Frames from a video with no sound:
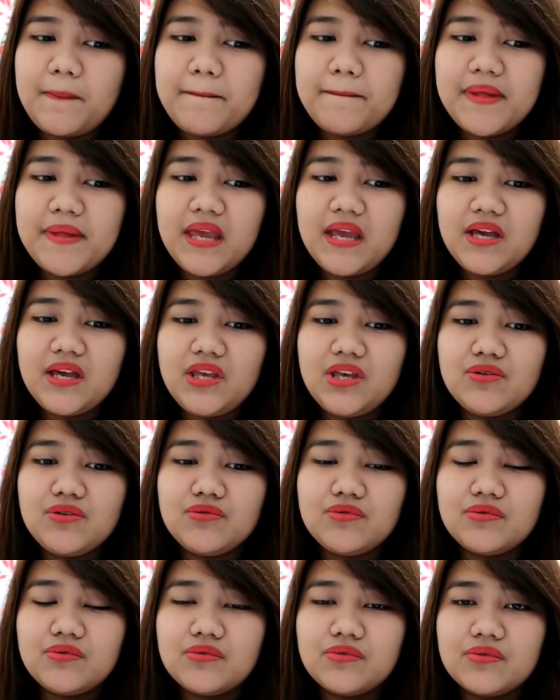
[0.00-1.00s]
make
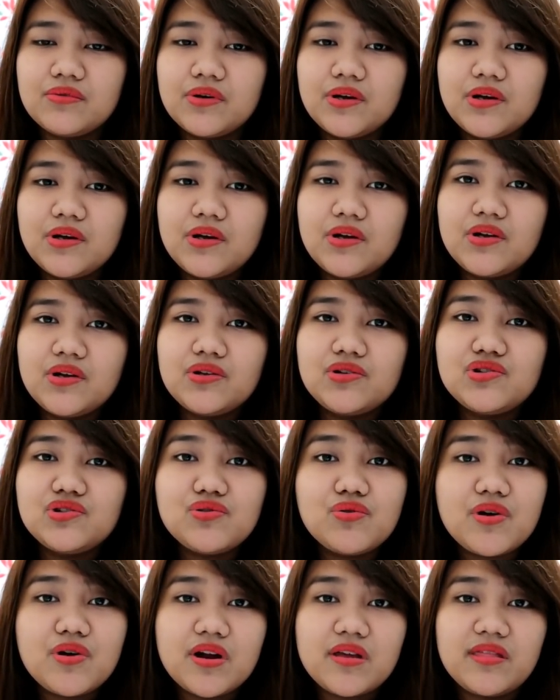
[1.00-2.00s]
you
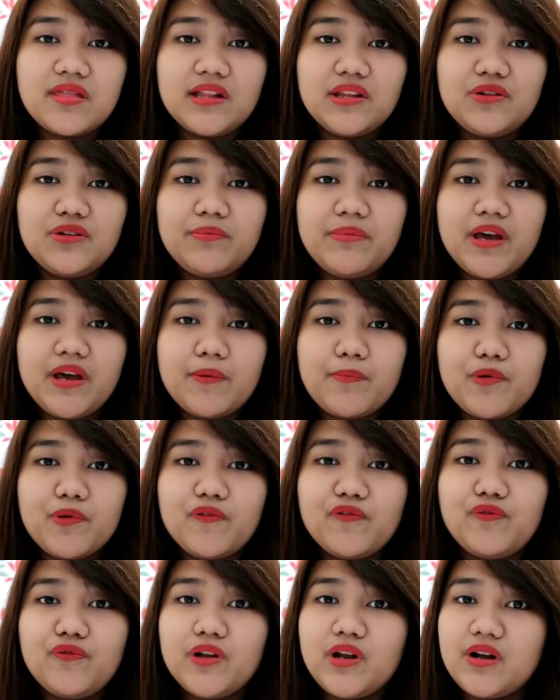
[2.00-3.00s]
sure that you'll be
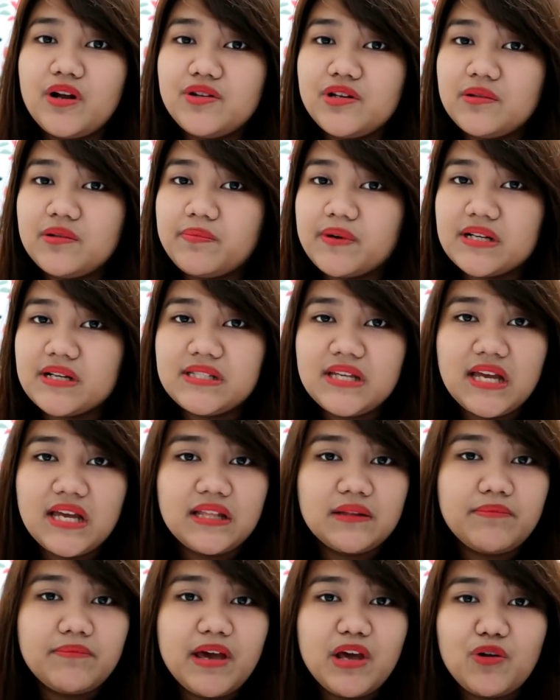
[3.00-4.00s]
approved 100%.
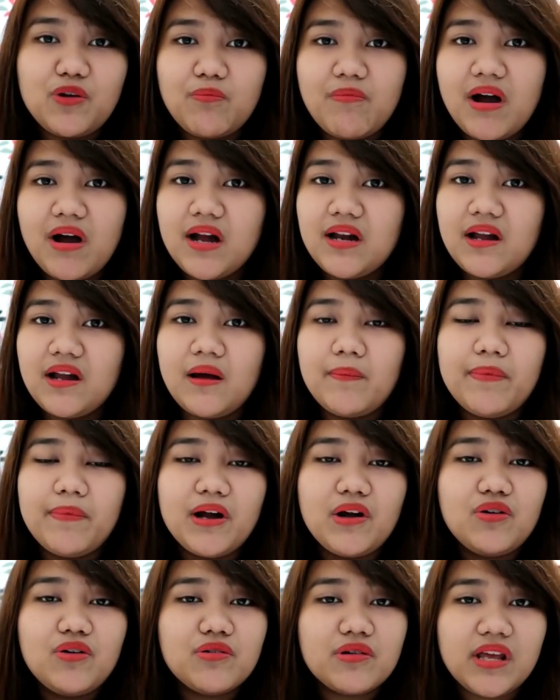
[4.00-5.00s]
Merong mga
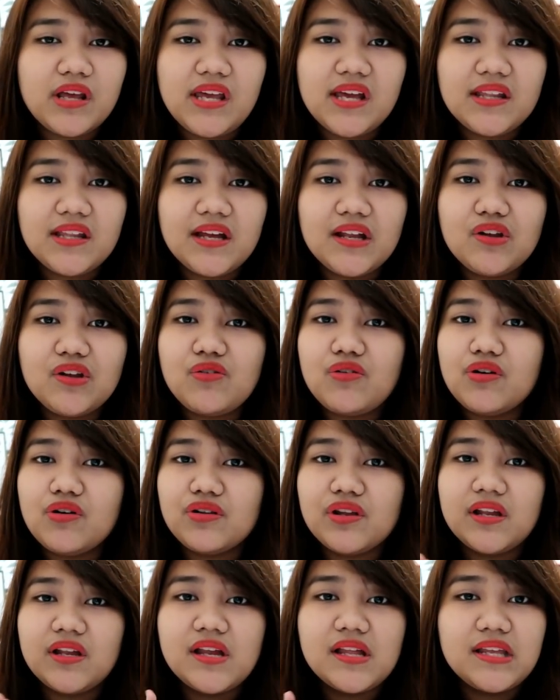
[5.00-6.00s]
nakapag-Korea na
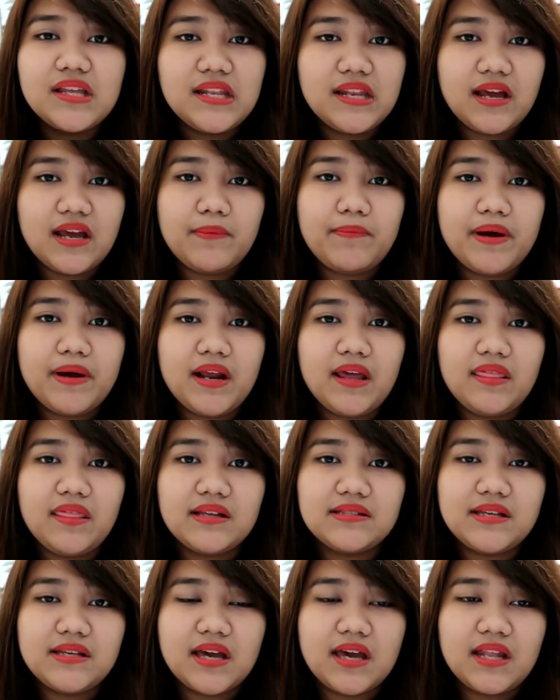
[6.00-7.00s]
noon na na-deny pa rin
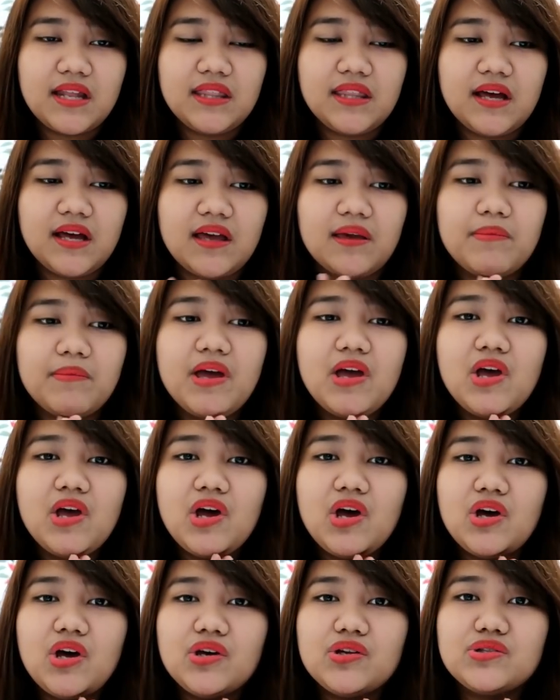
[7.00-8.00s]
the second time.
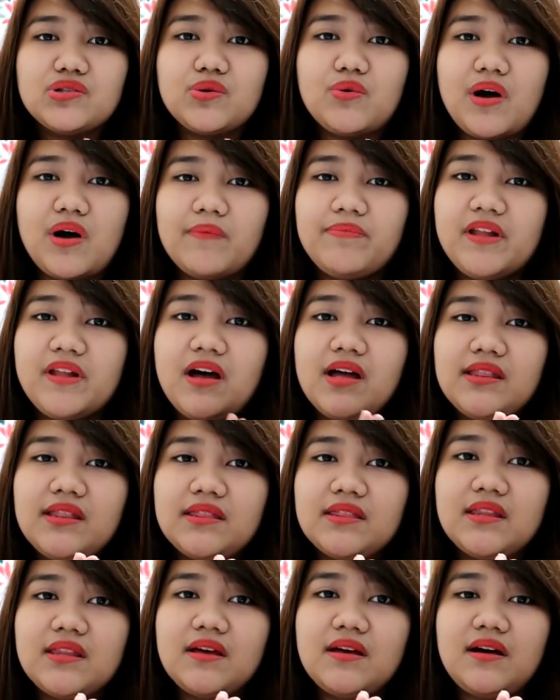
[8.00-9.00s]
So, I'm
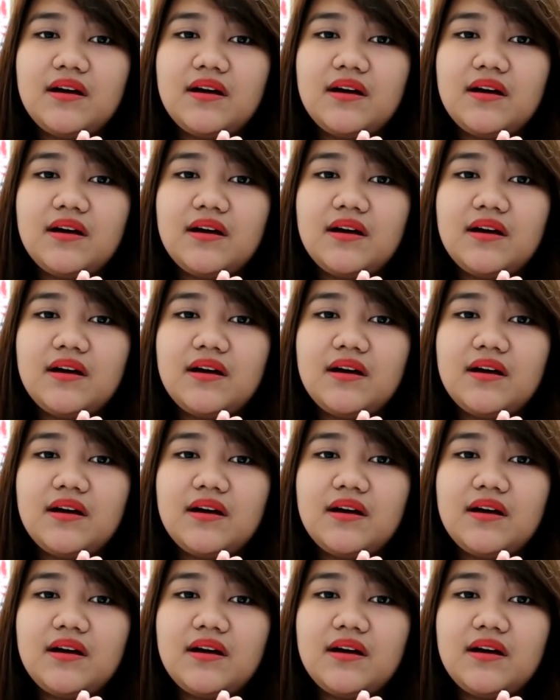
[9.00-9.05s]
not